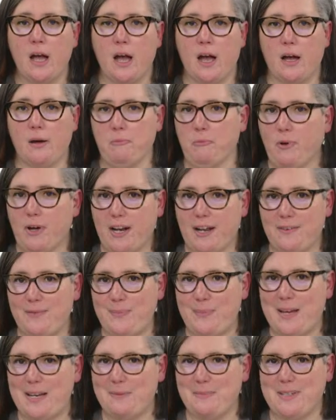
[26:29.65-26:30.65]
um, when I've
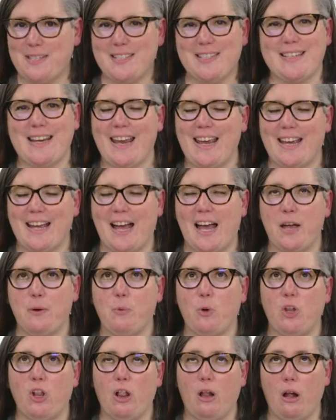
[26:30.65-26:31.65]
made a mistake. I
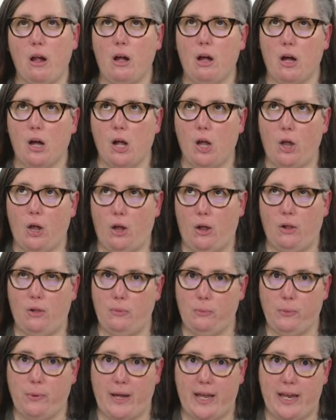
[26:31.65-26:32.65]
will
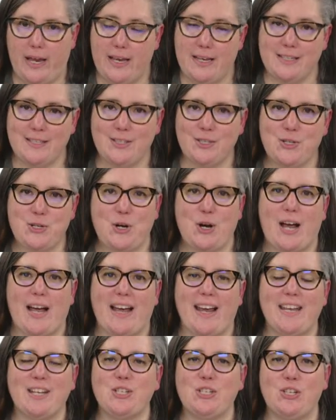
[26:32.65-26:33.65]
always
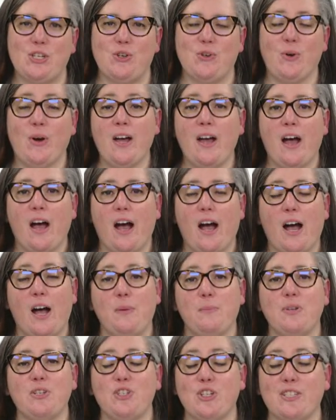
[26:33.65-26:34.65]
try to
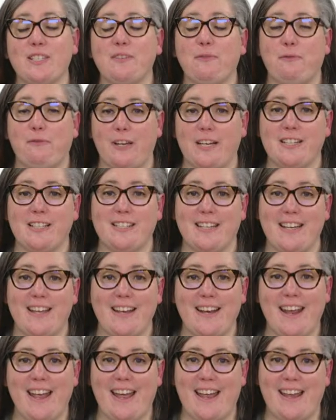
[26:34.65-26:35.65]
um, just fix
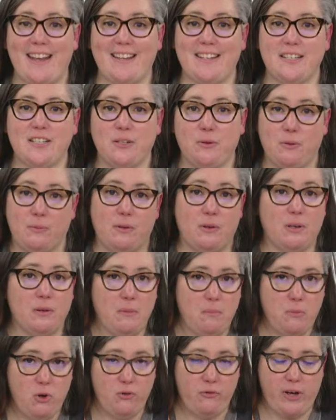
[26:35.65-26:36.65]
it and
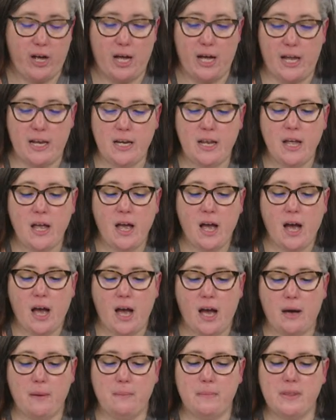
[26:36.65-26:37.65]
move on.
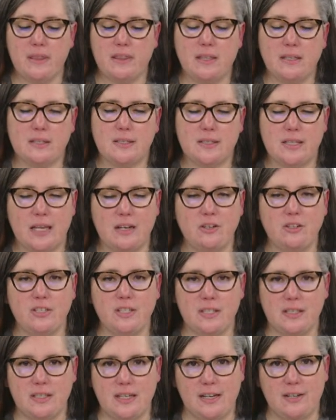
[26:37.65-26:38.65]
Um, the center
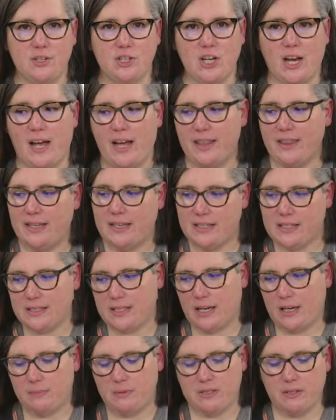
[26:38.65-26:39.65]
stitch on these
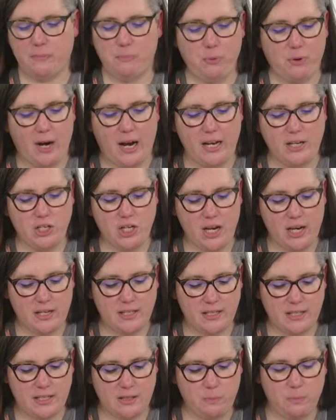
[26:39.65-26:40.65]
types of
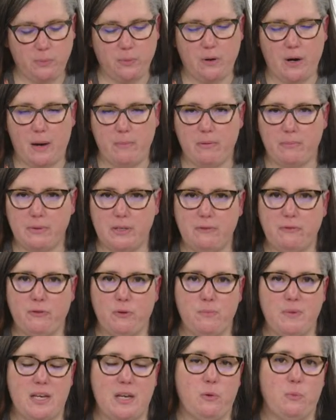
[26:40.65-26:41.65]
projects is probably
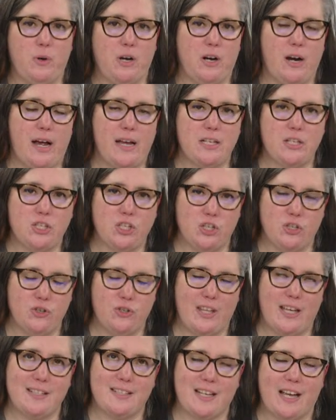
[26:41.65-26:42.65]
for me where I do,
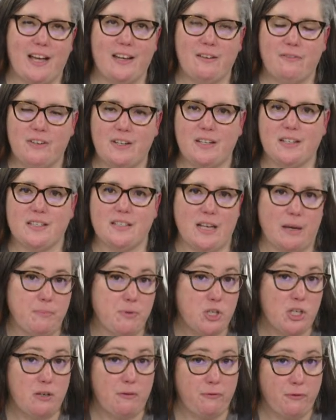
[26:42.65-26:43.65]
that's kind of an
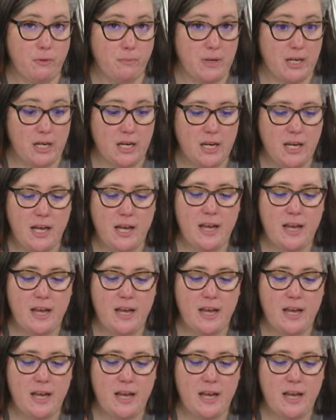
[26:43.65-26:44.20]
exception for me.